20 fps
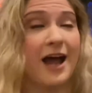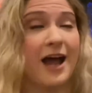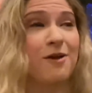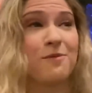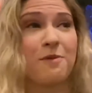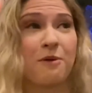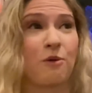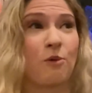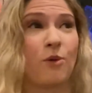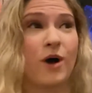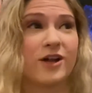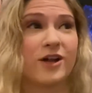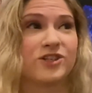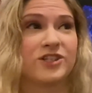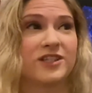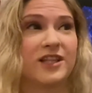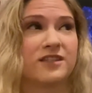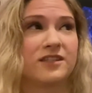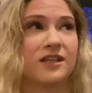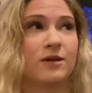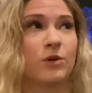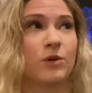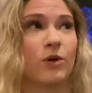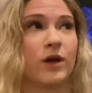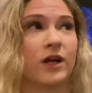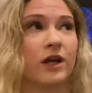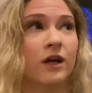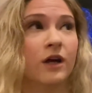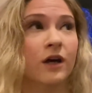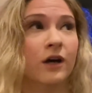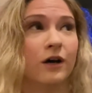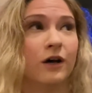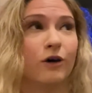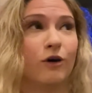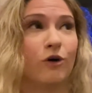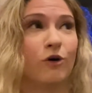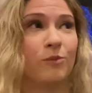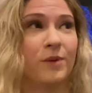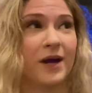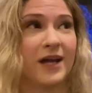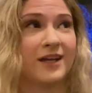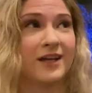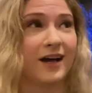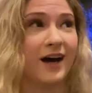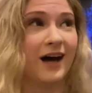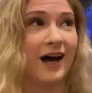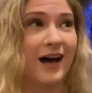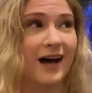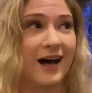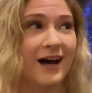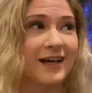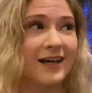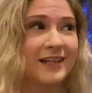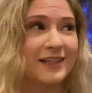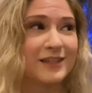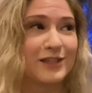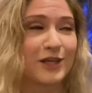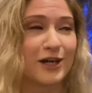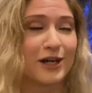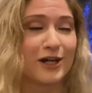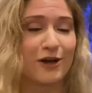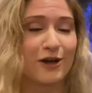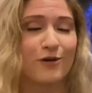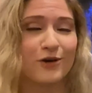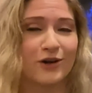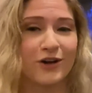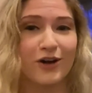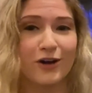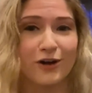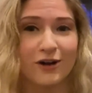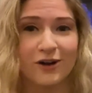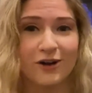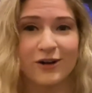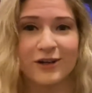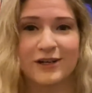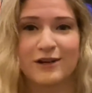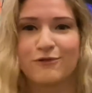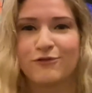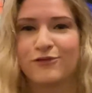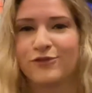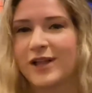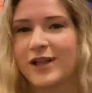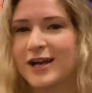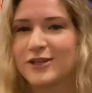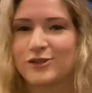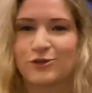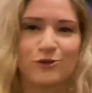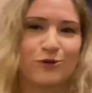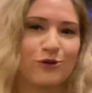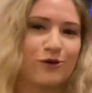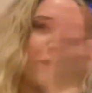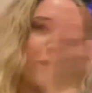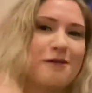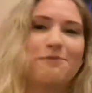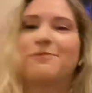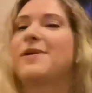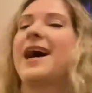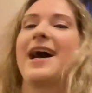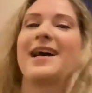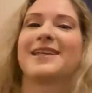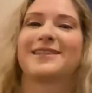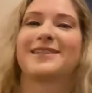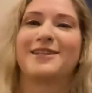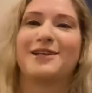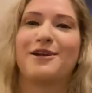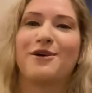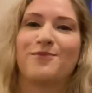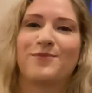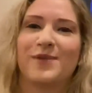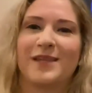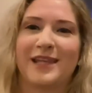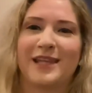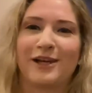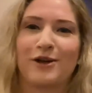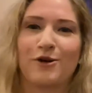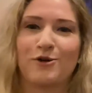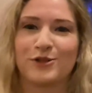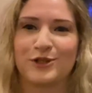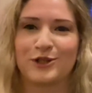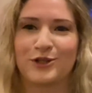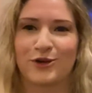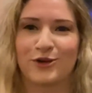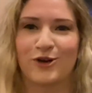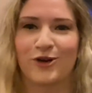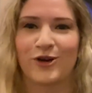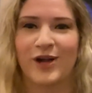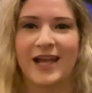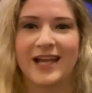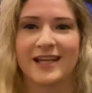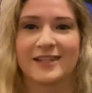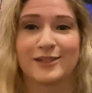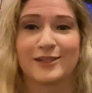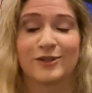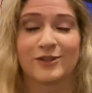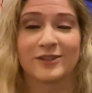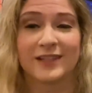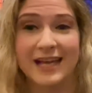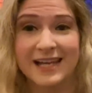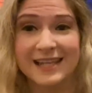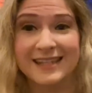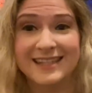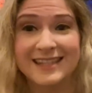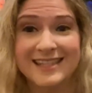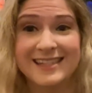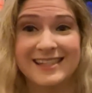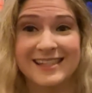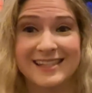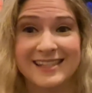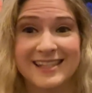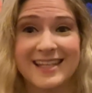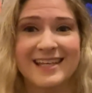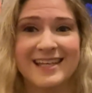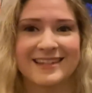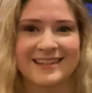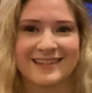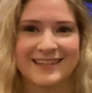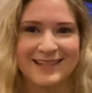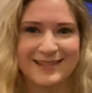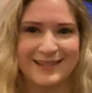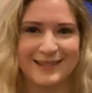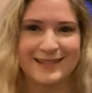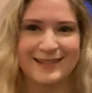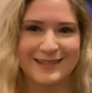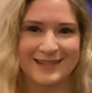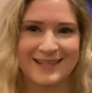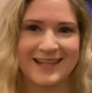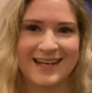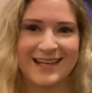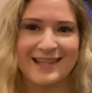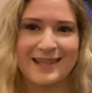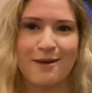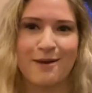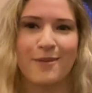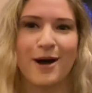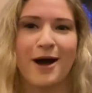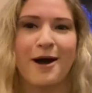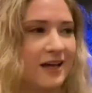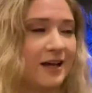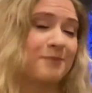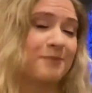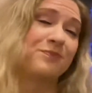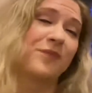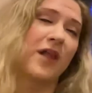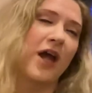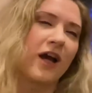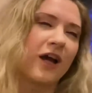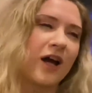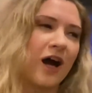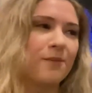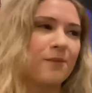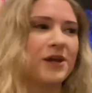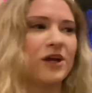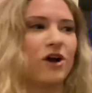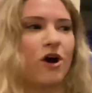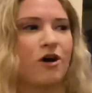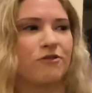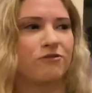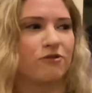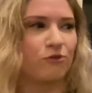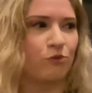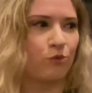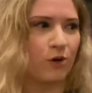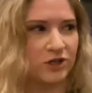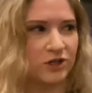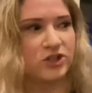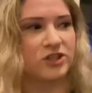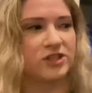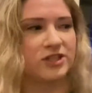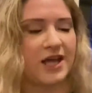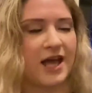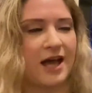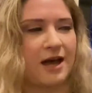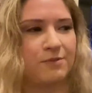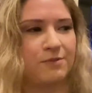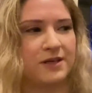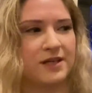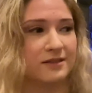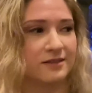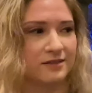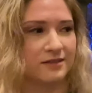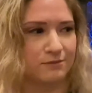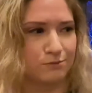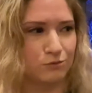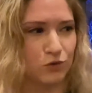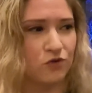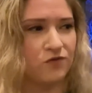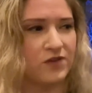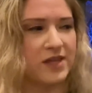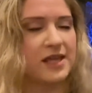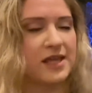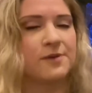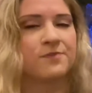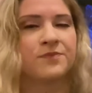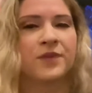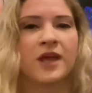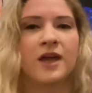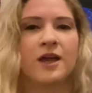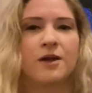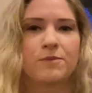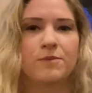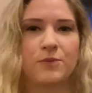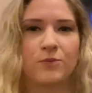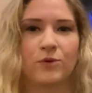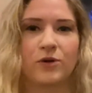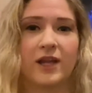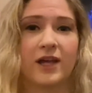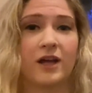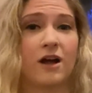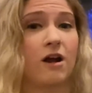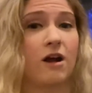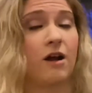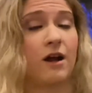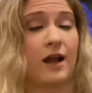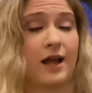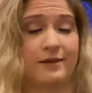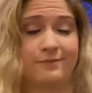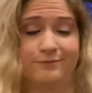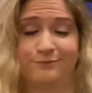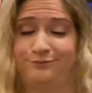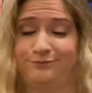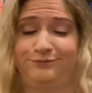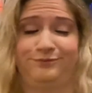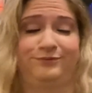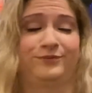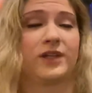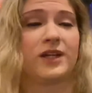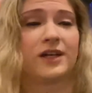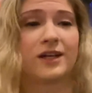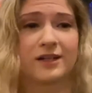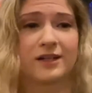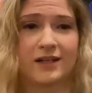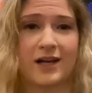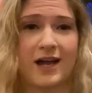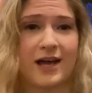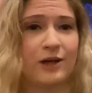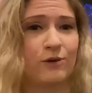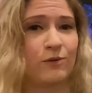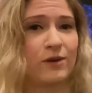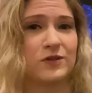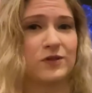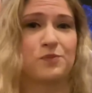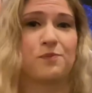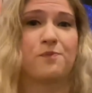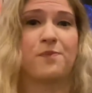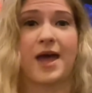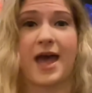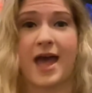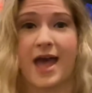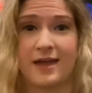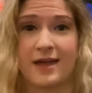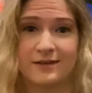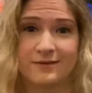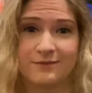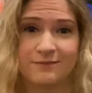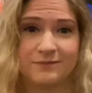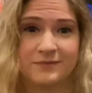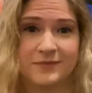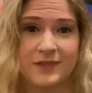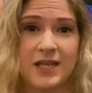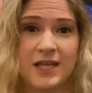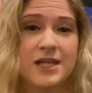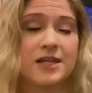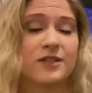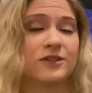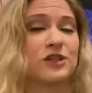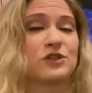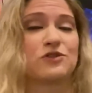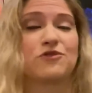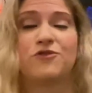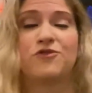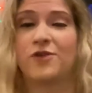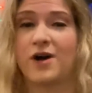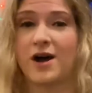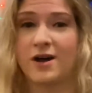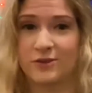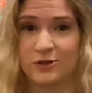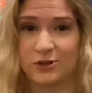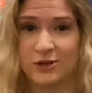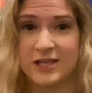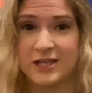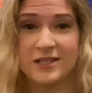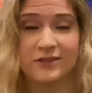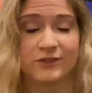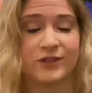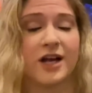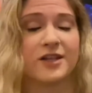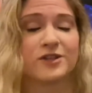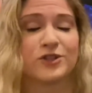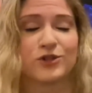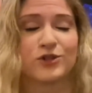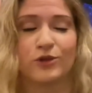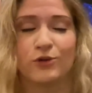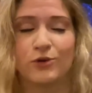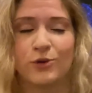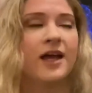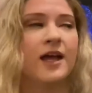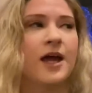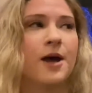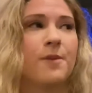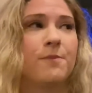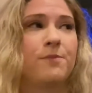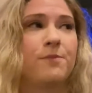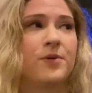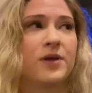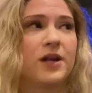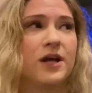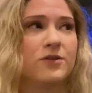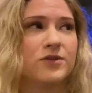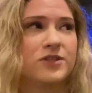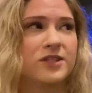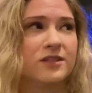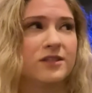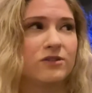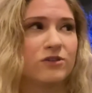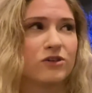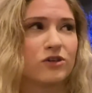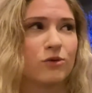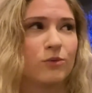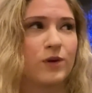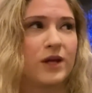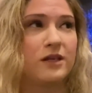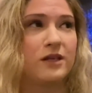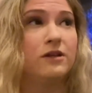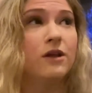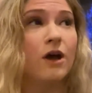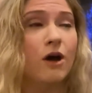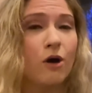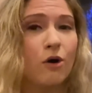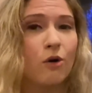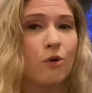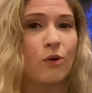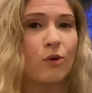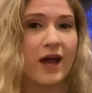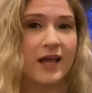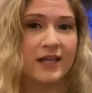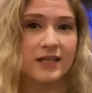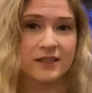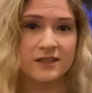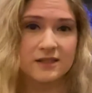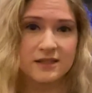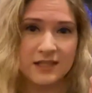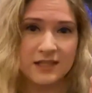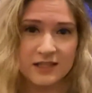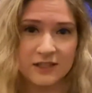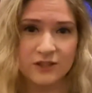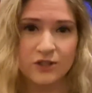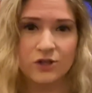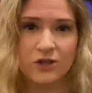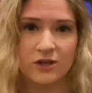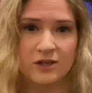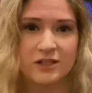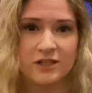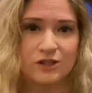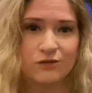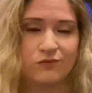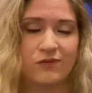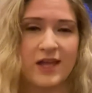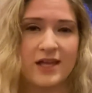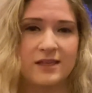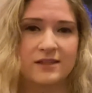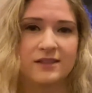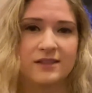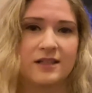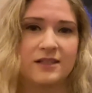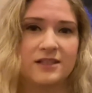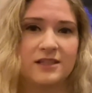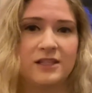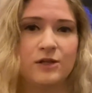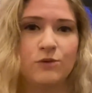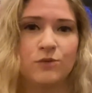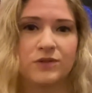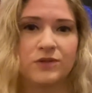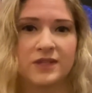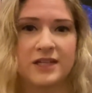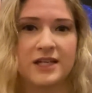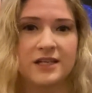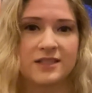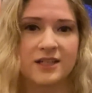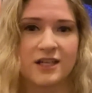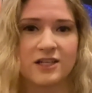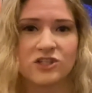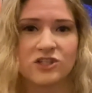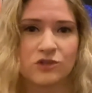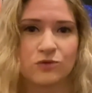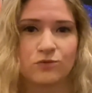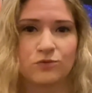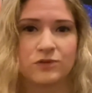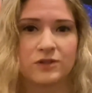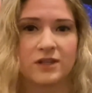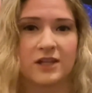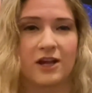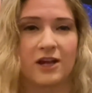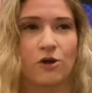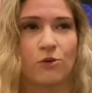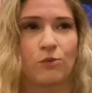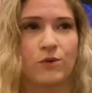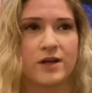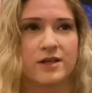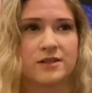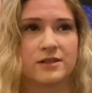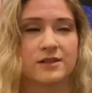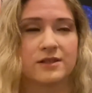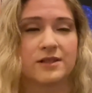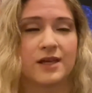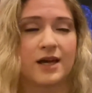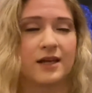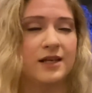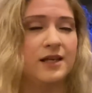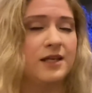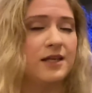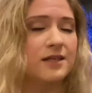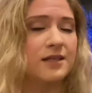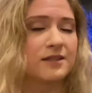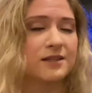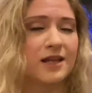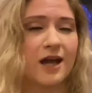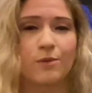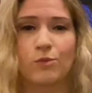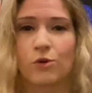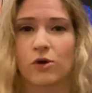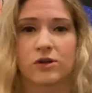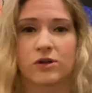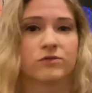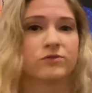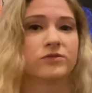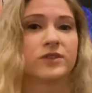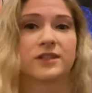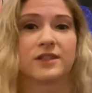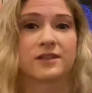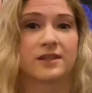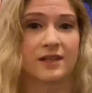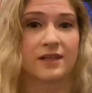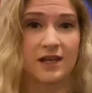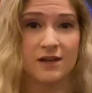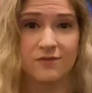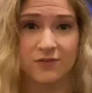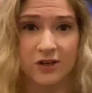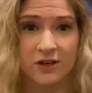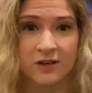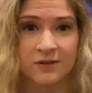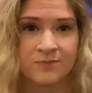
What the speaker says: I remember watching this and I'm going, oh my God, it's gonna go to her, and it flies right past him and then goes into her hands. And you're like, this is it. This is setting them up. Coming off of what just happened in the movie, people are like, all right, Kylo Ren's bad. He killed his father. He killed Han Solo. But I was sitting there going, no, I can see the look on his face and I see what the intention there was, is that he is now more conflicted than ever.